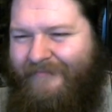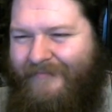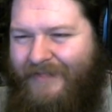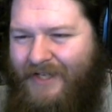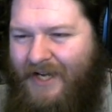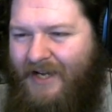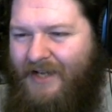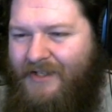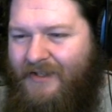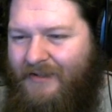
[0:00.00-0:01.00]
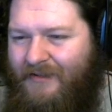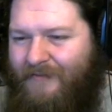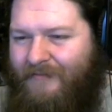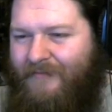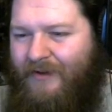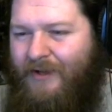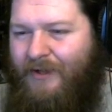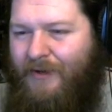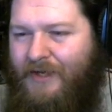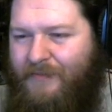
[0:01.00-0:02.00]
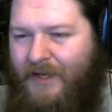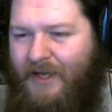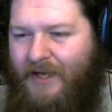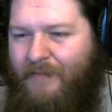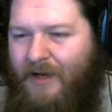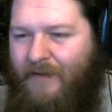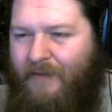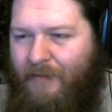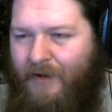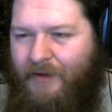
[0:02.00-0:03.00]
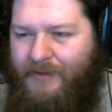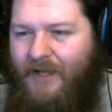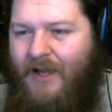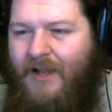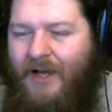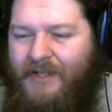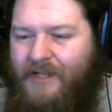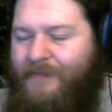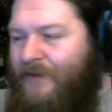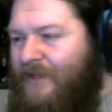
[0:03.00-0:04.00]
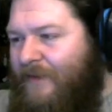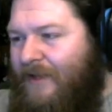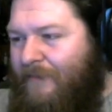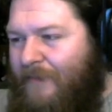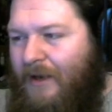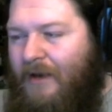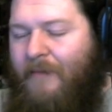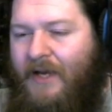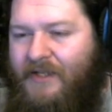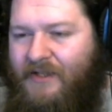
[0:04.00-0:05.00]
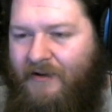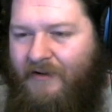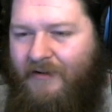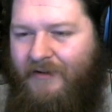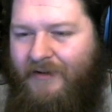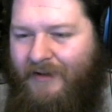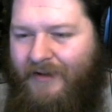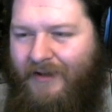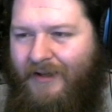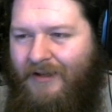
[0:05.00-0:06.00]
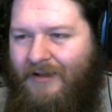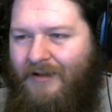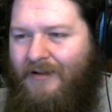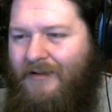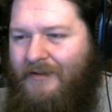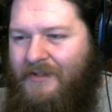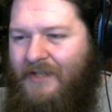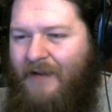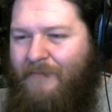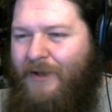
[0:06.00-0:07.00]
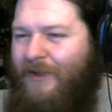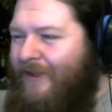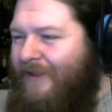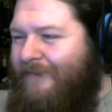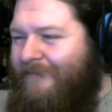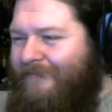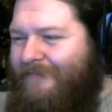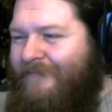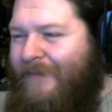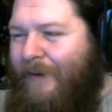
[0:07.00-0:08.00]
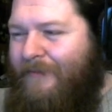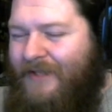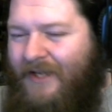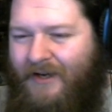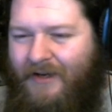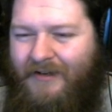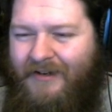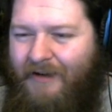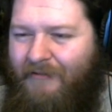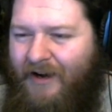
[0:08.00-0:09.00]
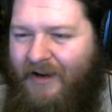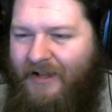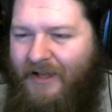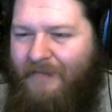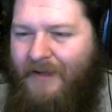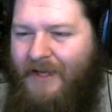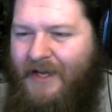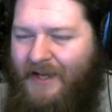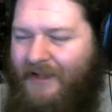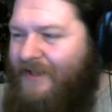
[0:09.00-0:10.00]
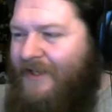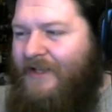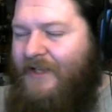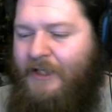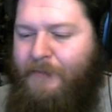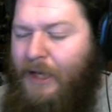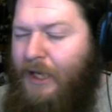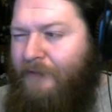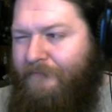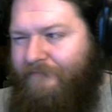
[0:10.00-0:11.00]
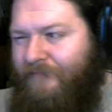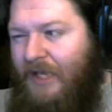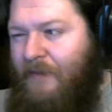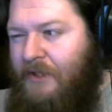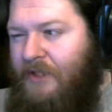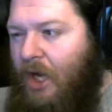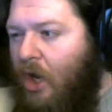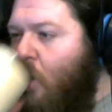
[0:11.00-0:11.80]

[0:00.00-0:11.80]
She kinda has very low HP compared to everyone else. Like, she's supposed to be the minion master. Same with the Puppeteer, ironically, but he at least has HP. Give me a second.